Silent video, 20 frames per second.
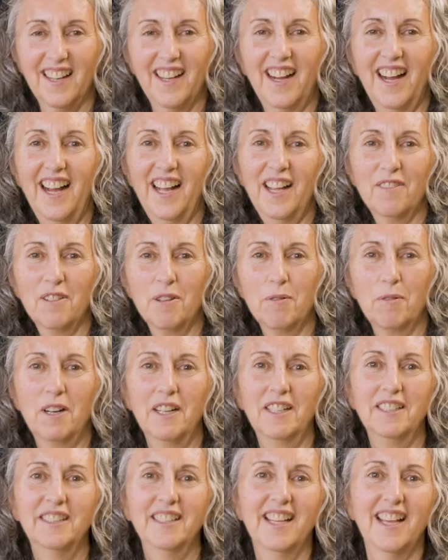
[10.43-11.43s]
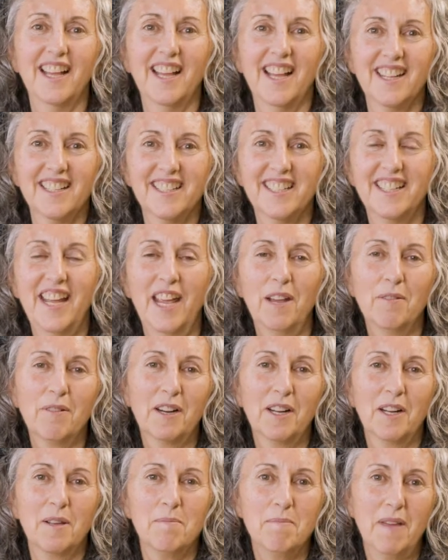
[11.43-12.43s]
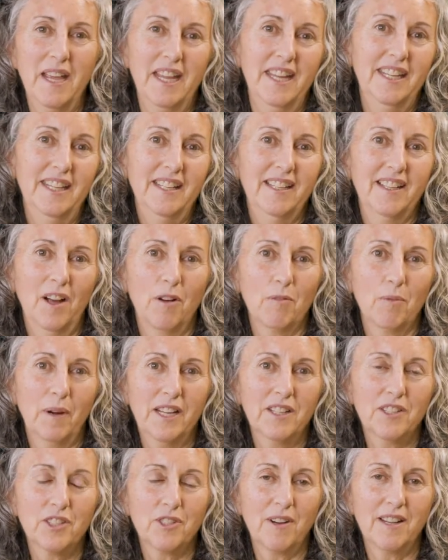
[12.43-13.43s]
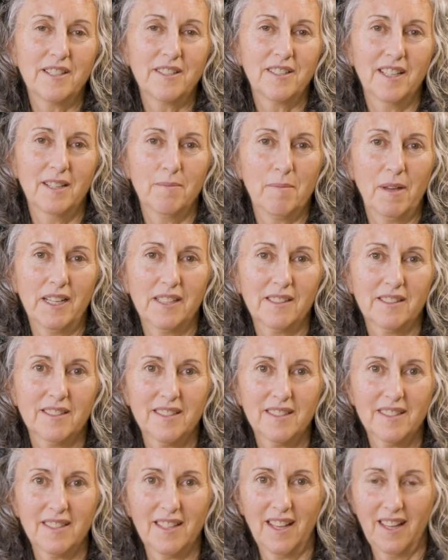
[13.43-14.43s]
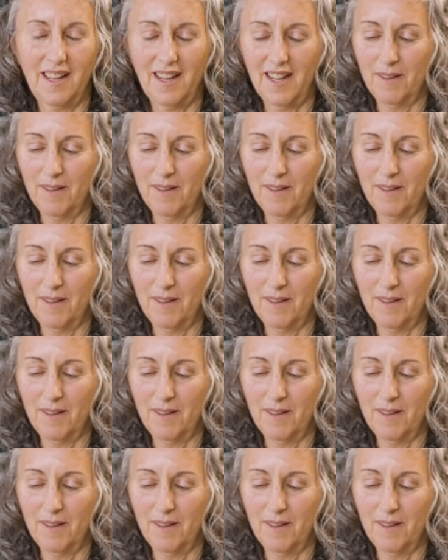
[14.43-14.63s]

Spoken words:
Hi everyone. Today we're going to make a ranch dressing mix.